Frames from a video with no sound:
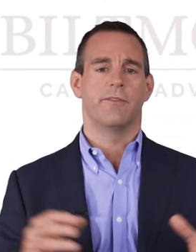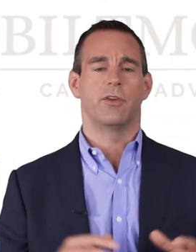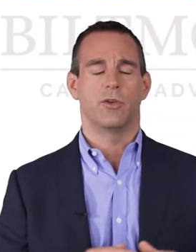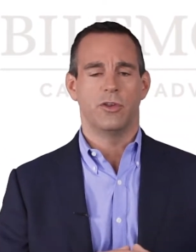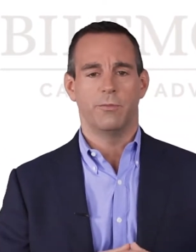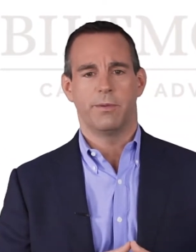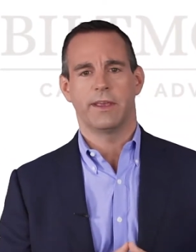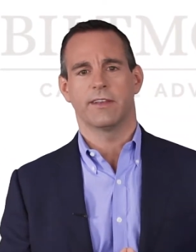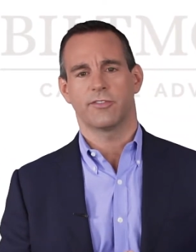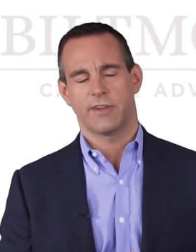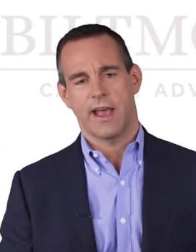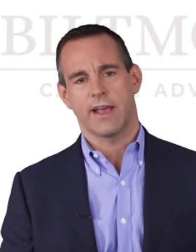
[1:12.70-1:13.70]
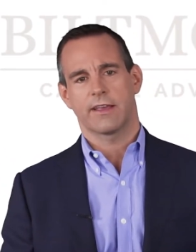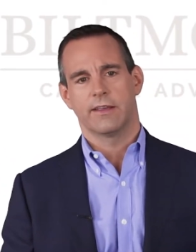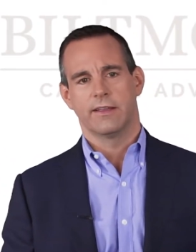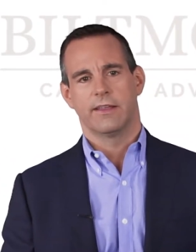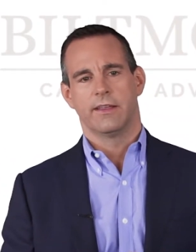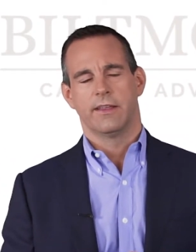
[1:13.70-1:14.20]
of your UPS stock.
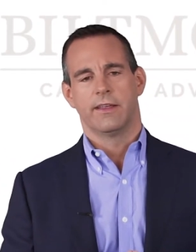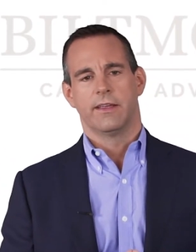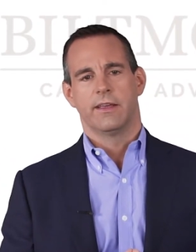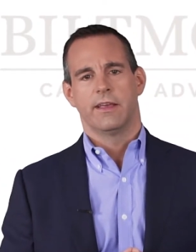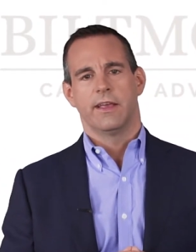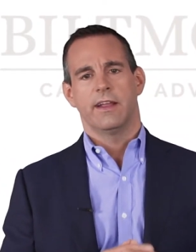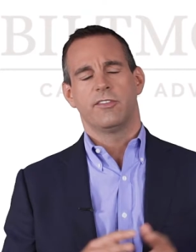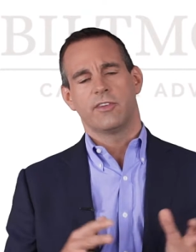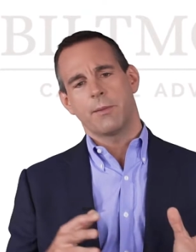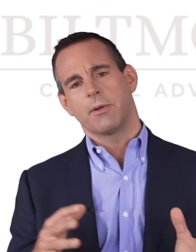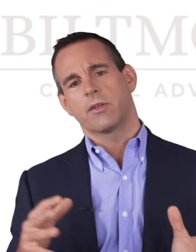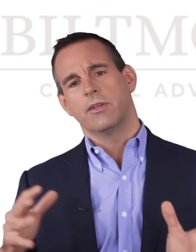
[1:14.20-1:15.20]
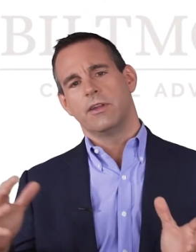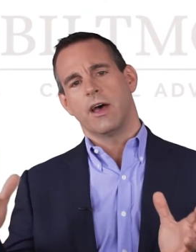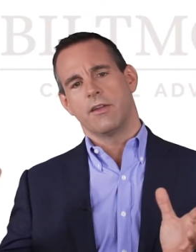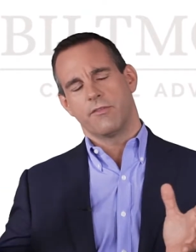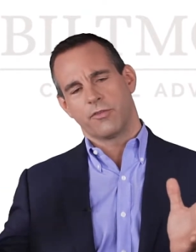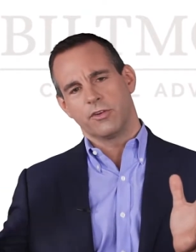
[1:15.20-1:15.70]
It's typically
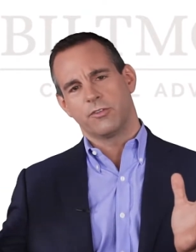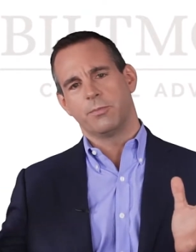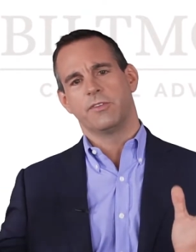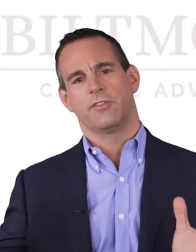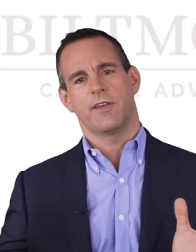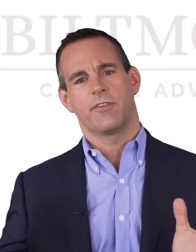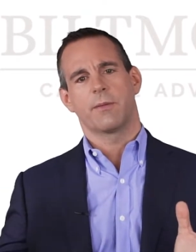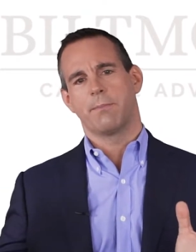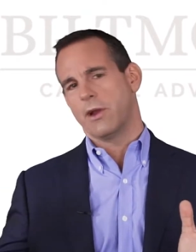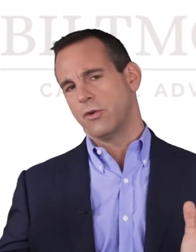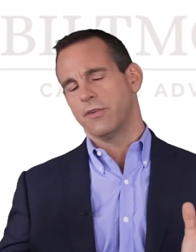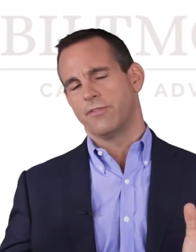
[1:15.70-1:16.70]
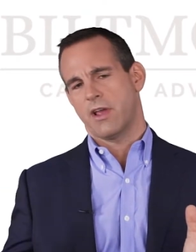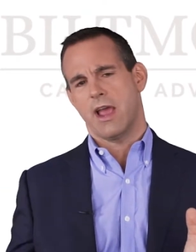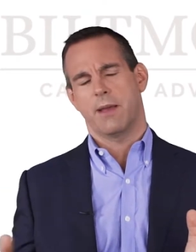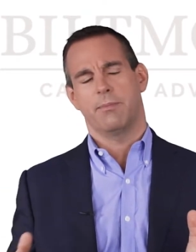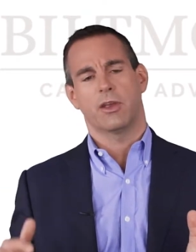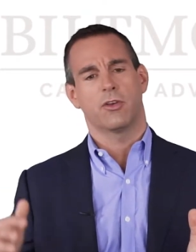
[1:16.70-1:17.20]
done for a specific period of
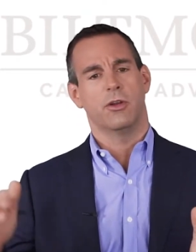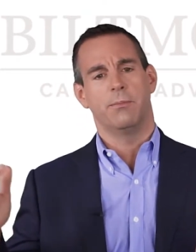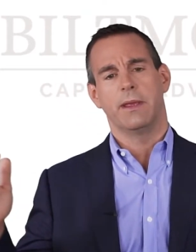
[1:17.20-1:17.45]
time that could